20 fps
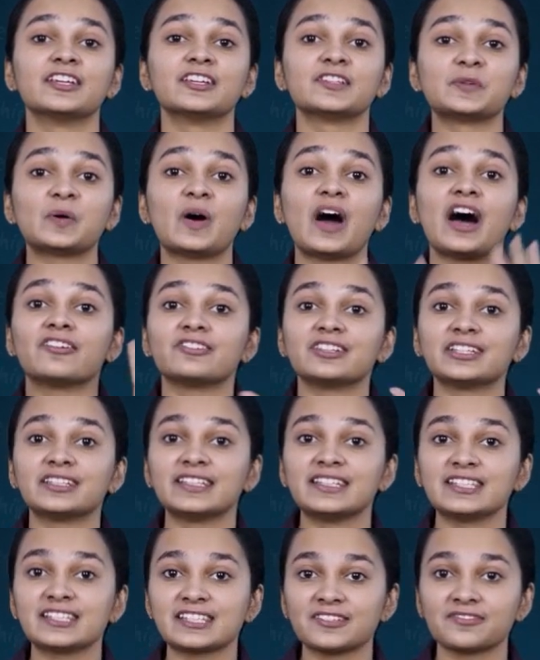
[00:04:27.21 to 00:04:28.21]
So after
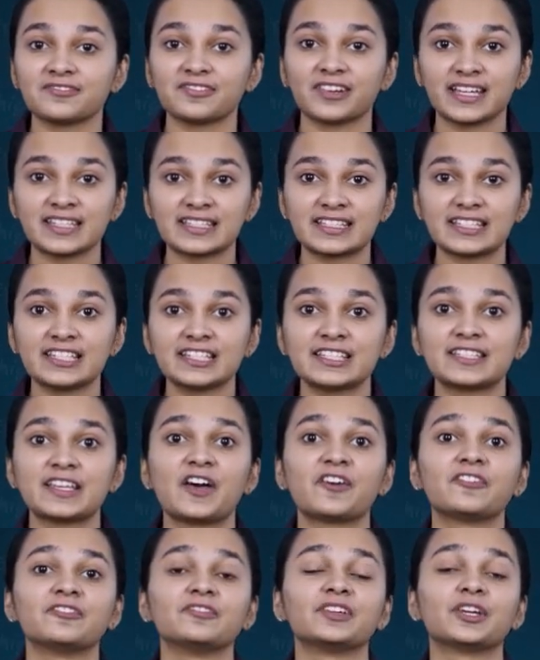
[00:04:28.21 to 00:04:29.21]
these differences,
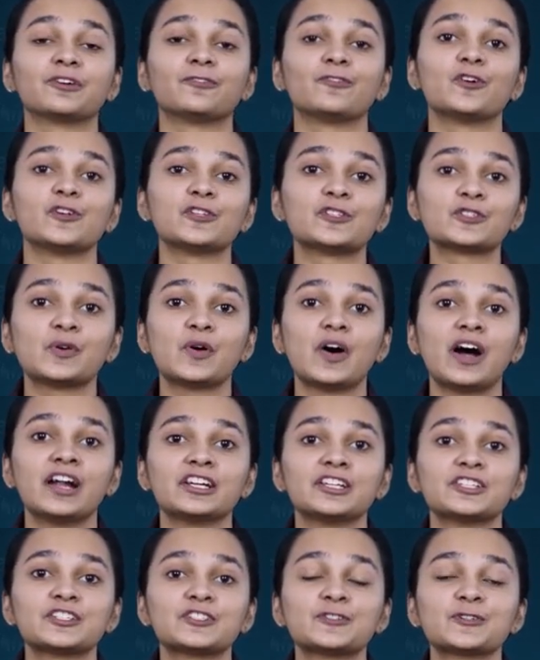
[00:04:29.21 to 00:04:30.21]
we have also
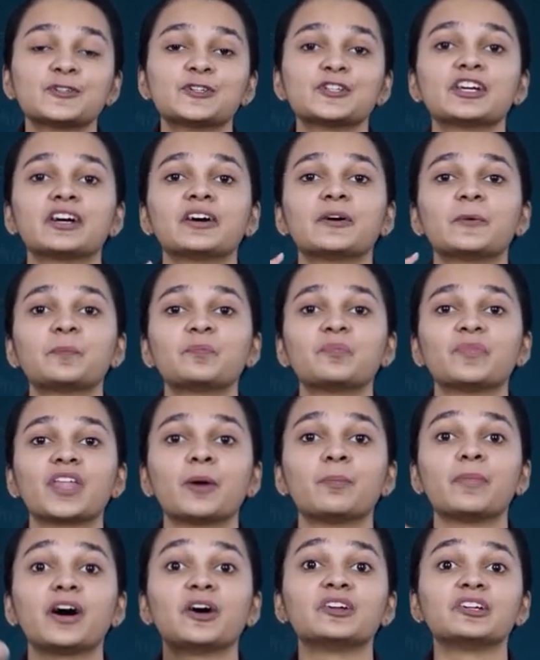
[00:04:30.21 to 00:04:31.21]
understood
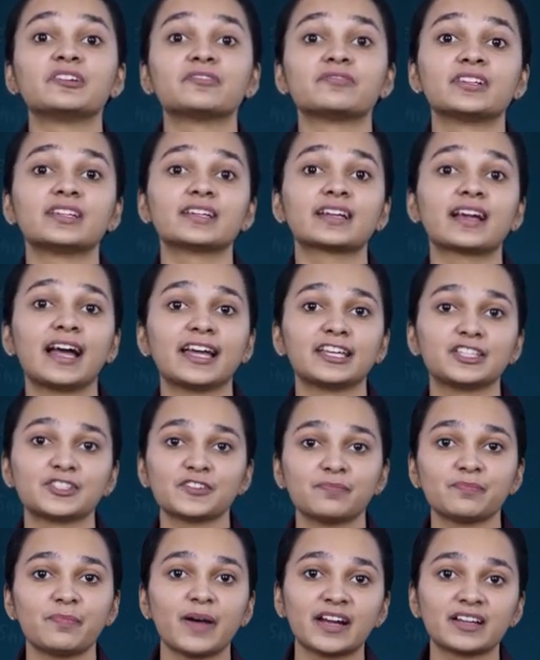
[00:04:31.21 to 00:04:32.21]
about different kinds
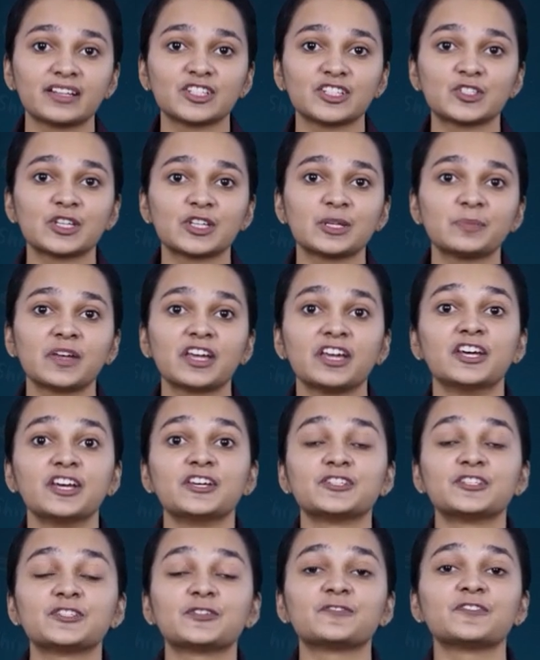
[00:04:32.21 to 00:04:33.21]
of partnership.
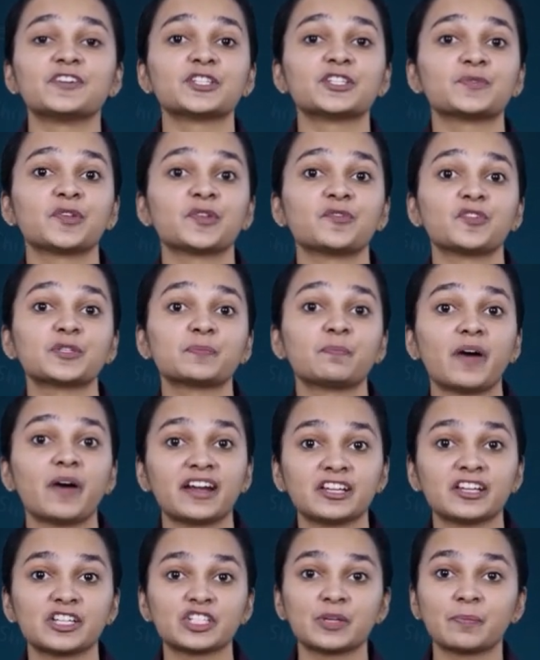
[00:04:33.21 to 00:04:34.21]
So first one was
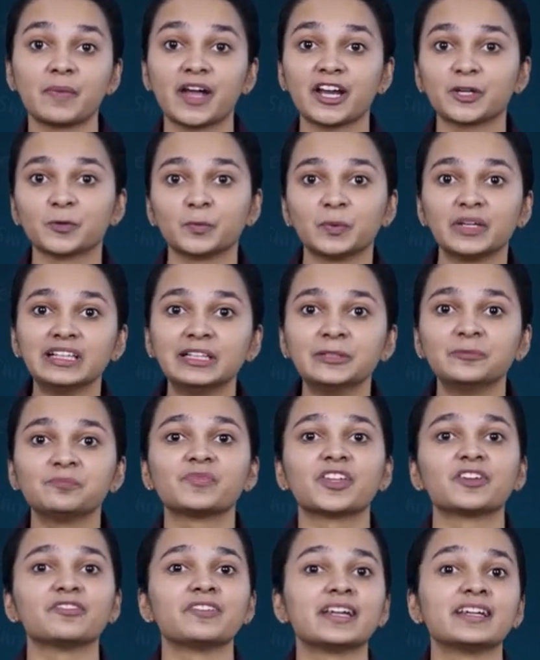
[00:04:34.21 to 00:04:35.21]
partnership at will,
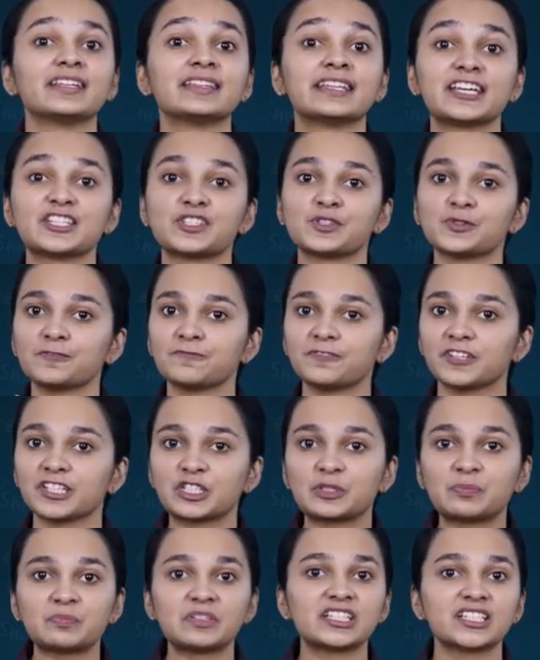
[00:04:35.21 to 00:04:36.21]
wherein there is no
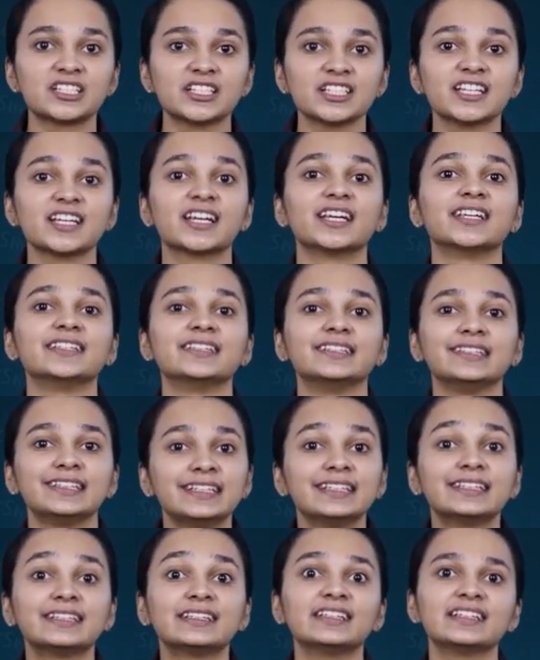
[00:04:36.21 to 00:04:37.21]
fixed period
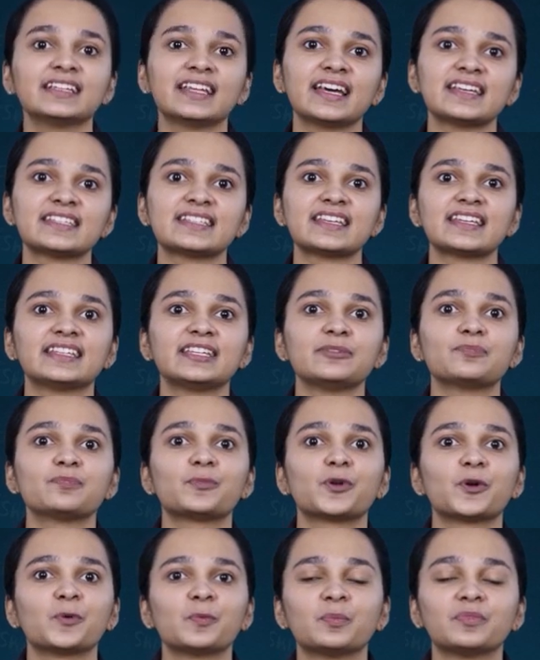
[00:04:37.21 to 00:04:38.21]
neither there is any
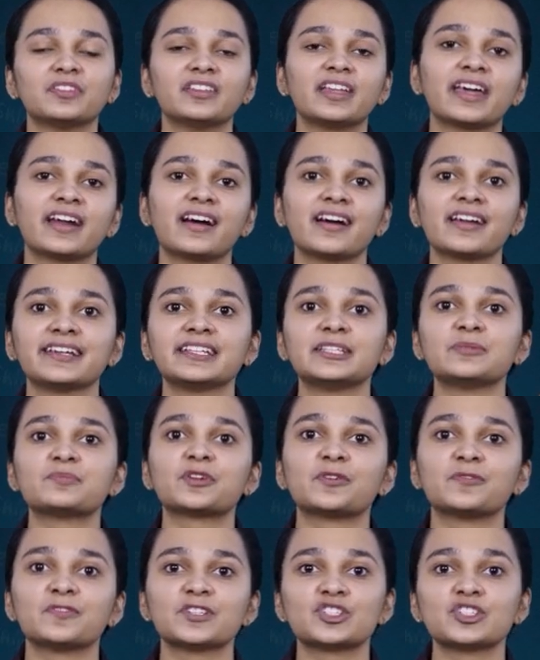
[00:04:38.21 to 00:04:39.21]
there are any
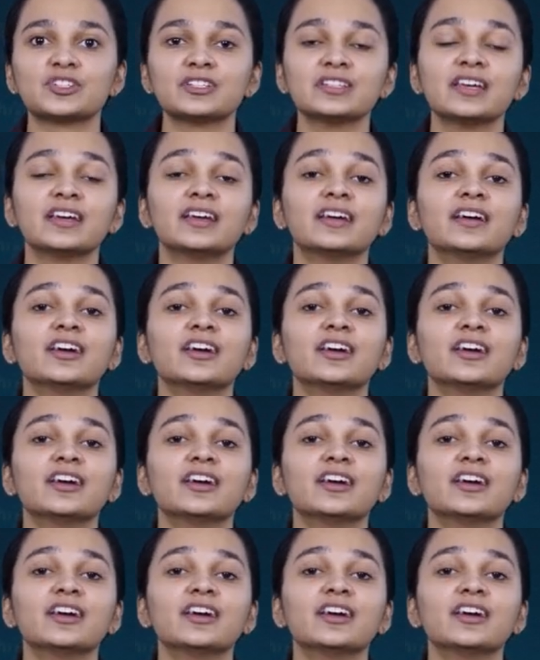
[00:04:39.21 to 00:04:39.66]
provision